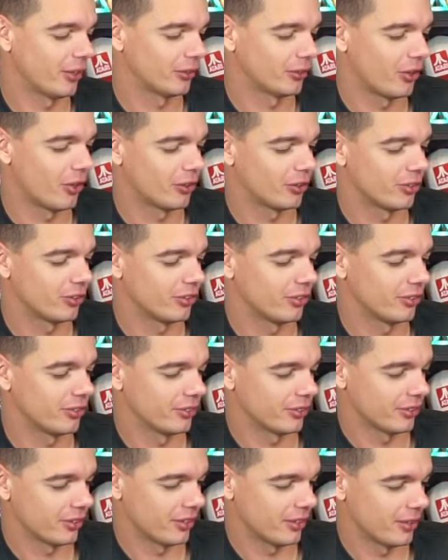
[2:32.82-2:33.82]

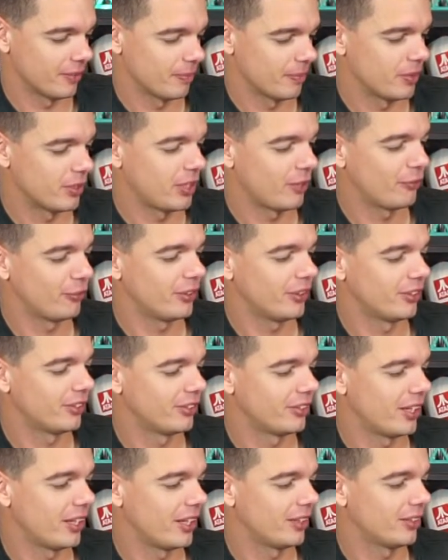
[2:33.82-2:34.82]
cartridges. Definitely
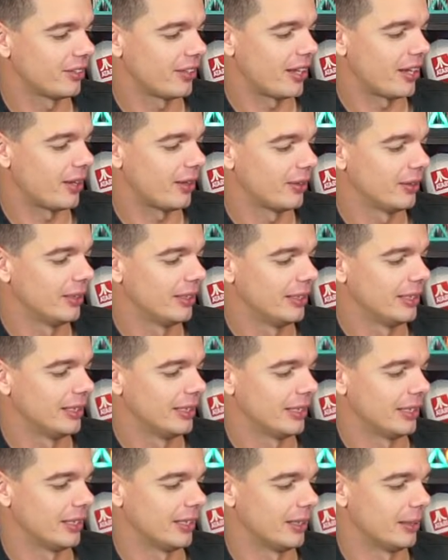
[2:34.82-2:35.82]
stands out.
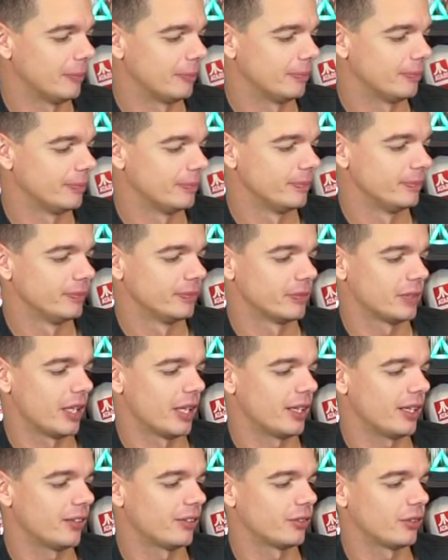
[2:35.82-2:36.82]
I
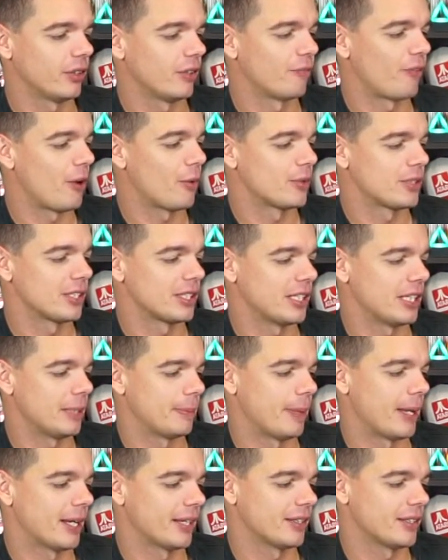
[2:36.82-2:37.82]
guess if I was a kid
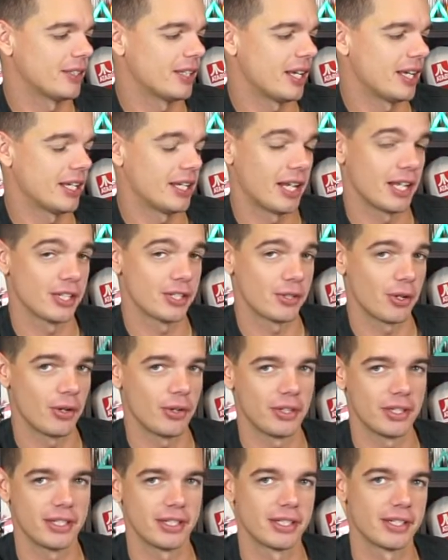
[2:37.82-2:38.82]
back in the day and I saw
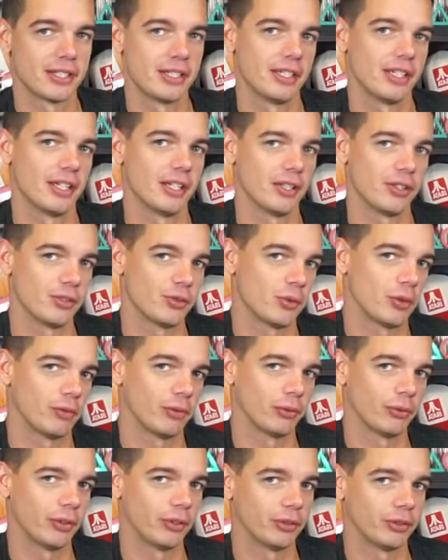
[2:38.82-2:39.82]
this in the store for
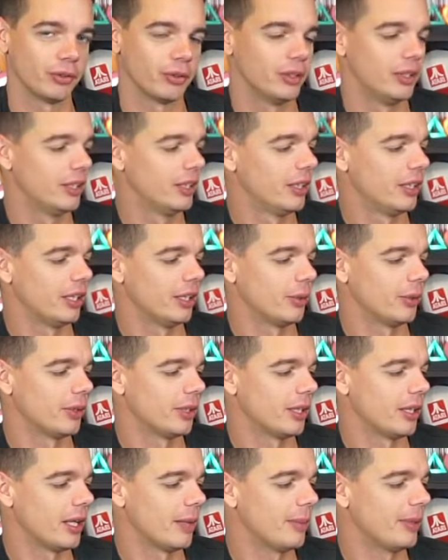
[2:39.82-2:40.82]
rental, it would
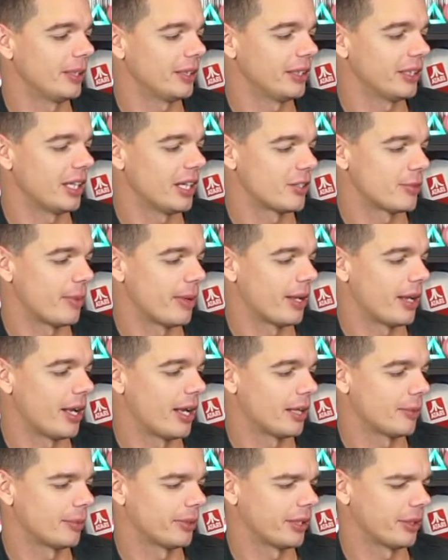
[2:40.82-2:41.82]
immediately catch my eye
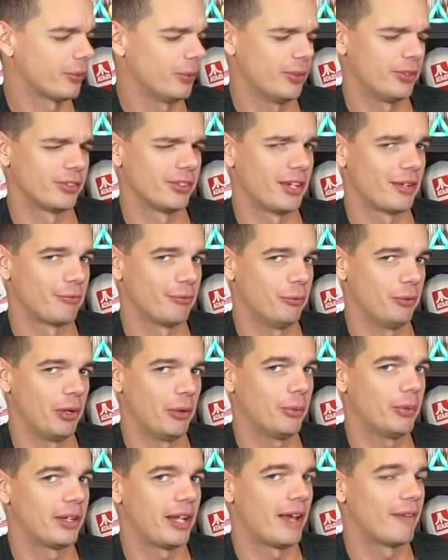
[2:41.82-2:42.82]
and be like, what is that for? I
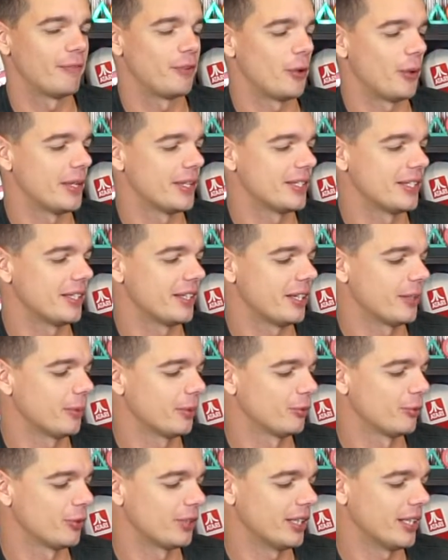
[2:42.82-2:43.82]
wouldn't have no idea that it was
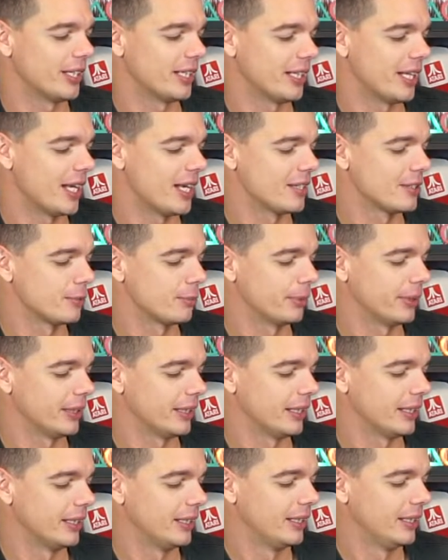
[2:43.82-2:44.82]
for the NES,
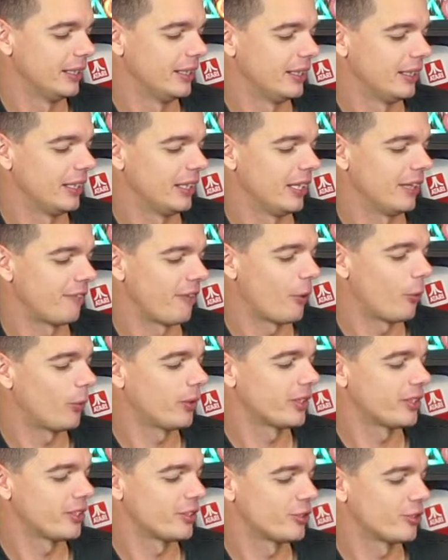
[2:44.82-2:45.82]
but if I
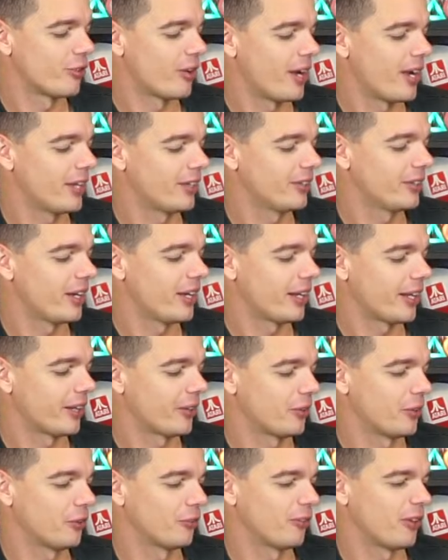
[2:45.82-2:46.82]
wanted to try it or not, I don't
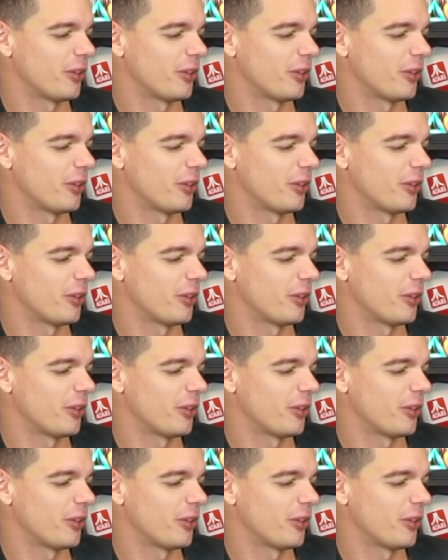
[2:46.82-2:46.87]
know if I